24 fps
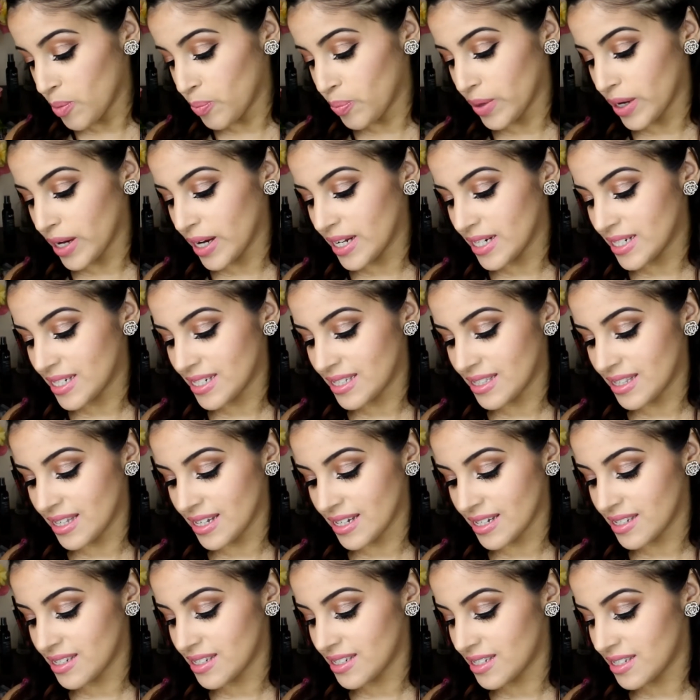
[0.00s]
but
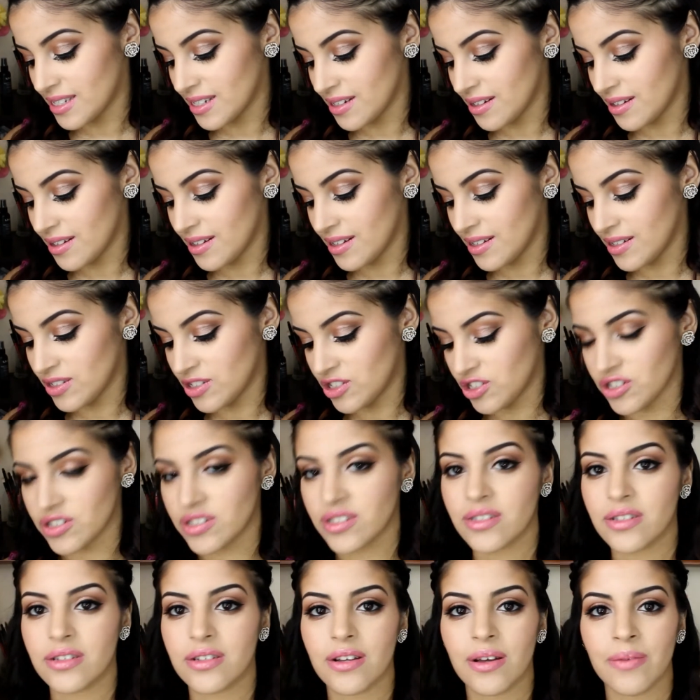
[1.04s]
this is
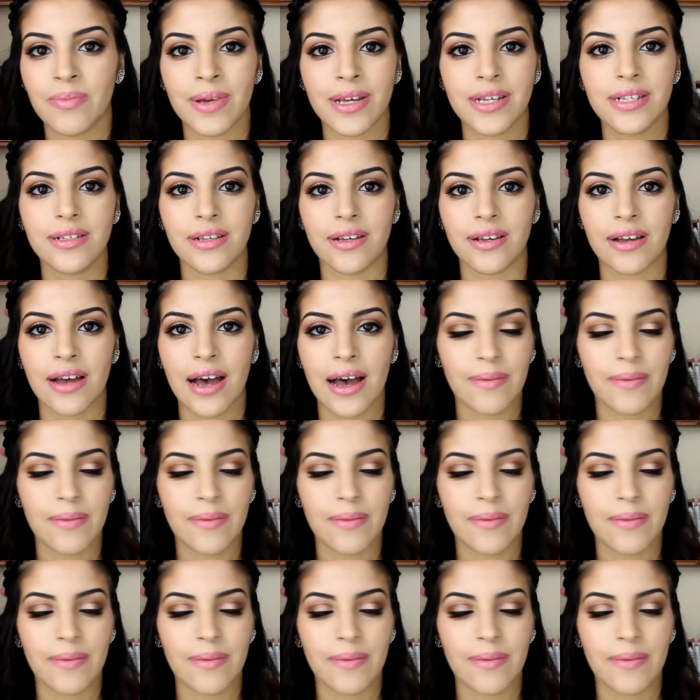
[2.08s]
just amazing.